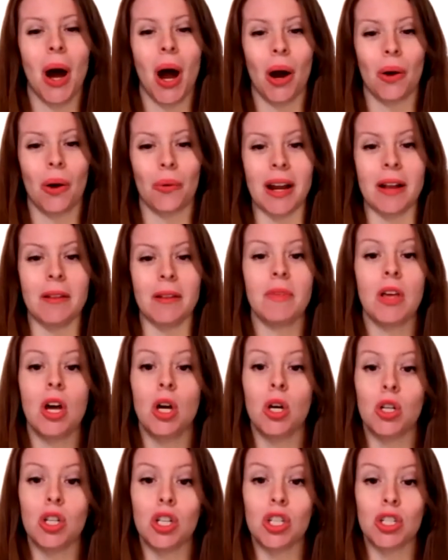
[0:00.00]
All right,
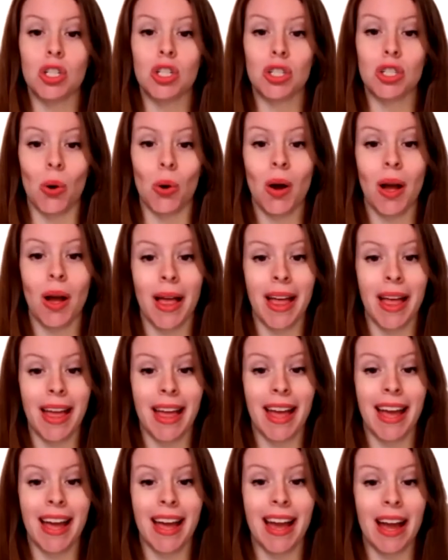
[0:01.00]
so
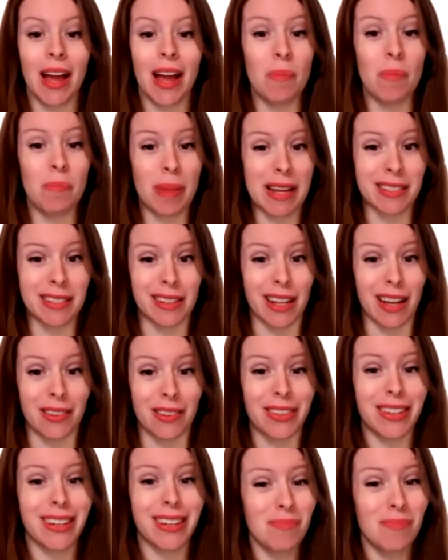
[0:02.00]
bass
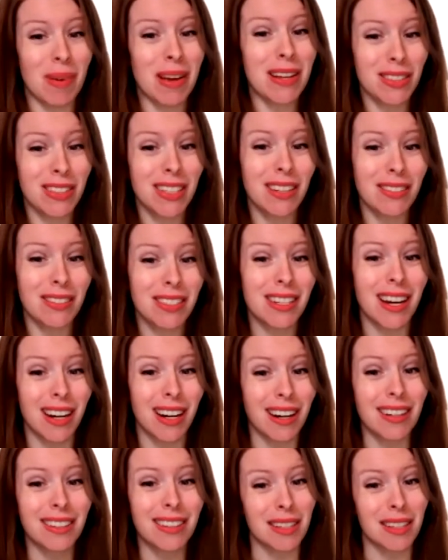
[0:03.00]
clef. Bass clef's kind
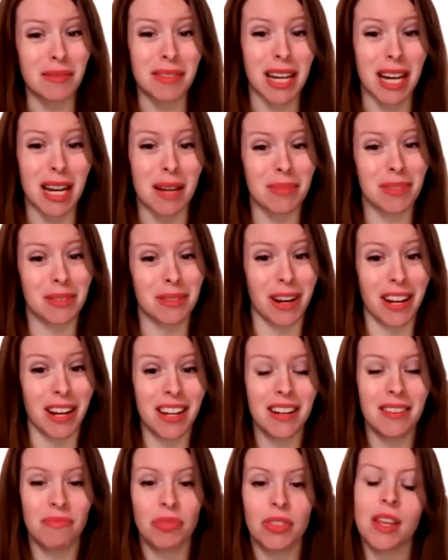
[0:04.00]
of hard sometimes,
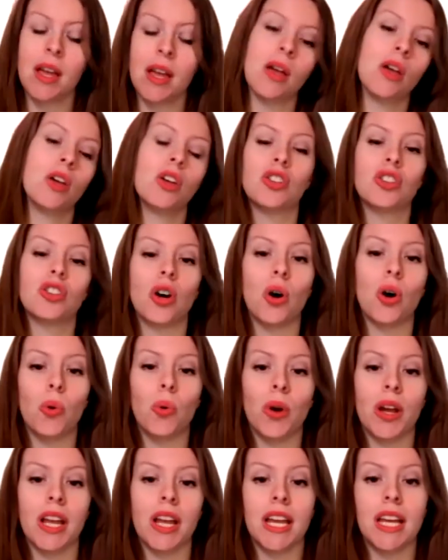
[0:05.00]
right?
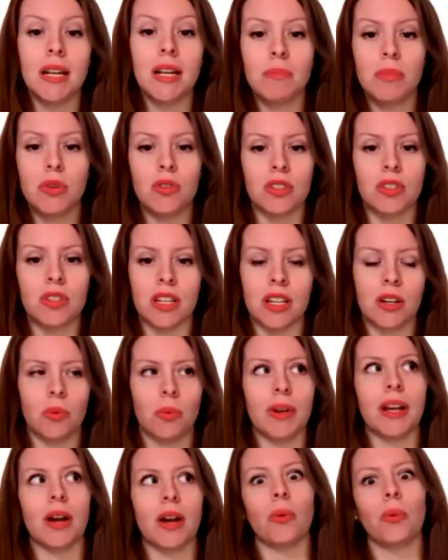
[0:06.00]
So in music,
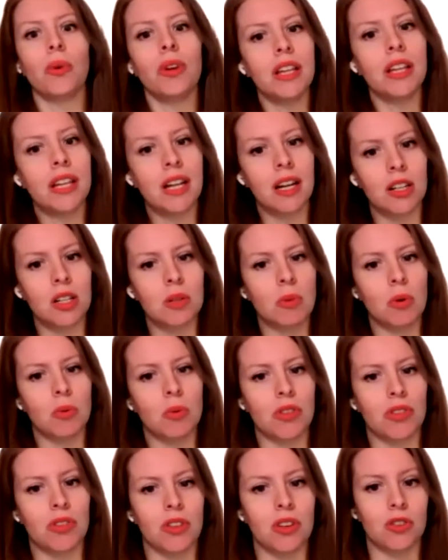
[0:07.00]
we get really comfortable
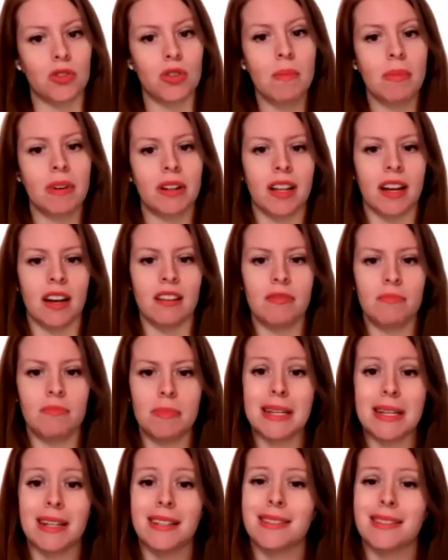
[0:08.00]
with the treble clef
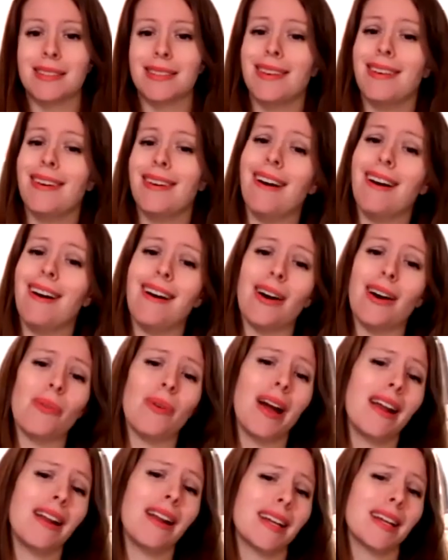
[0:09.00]
because our
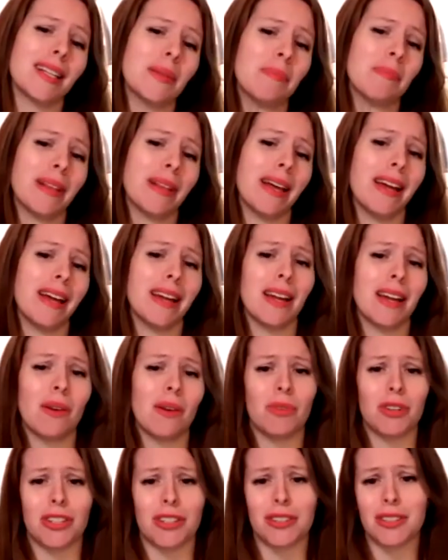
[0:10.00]
right hand's playing it,
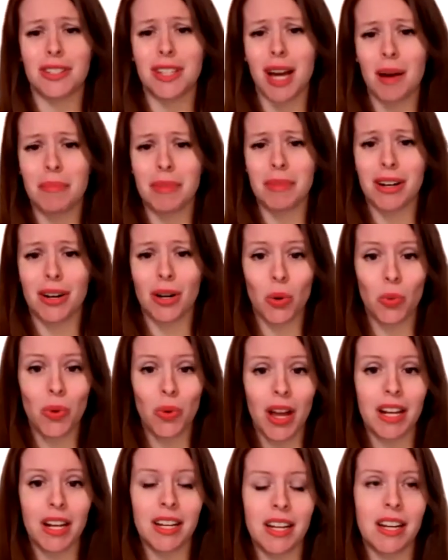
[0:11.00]
which is dominant
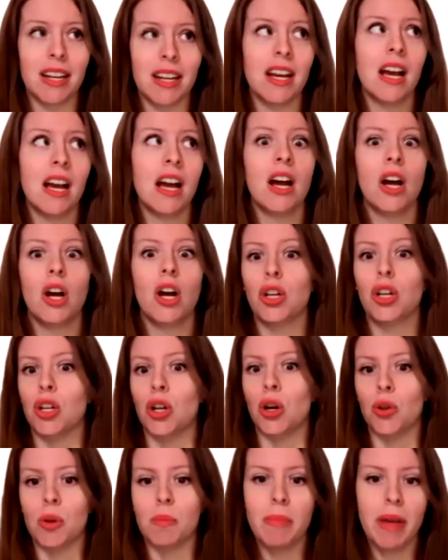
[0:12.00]
already. You
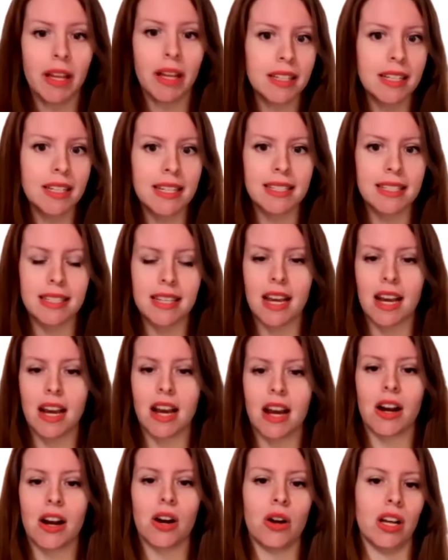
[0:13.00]
know, the melody's
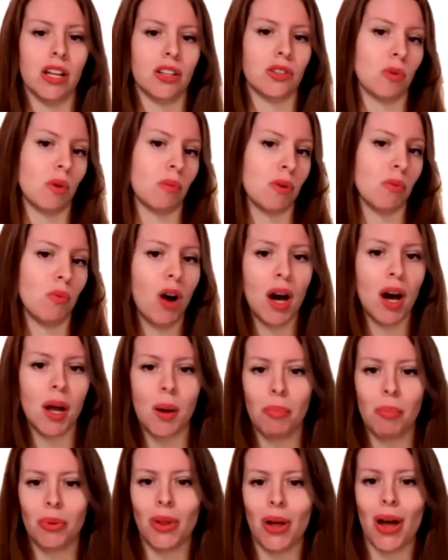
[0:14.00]
there, it's what we want
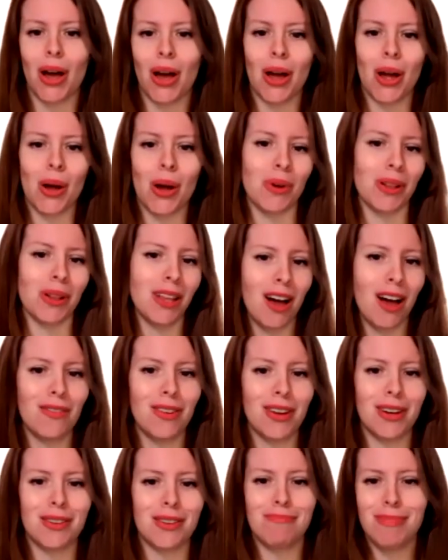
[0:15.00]
to play, we love
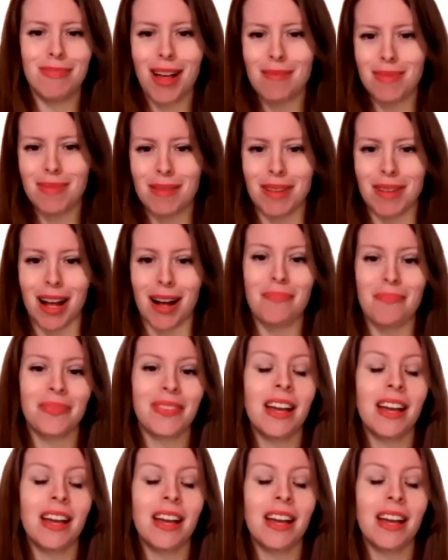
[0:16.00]
it, blah, blah, blah.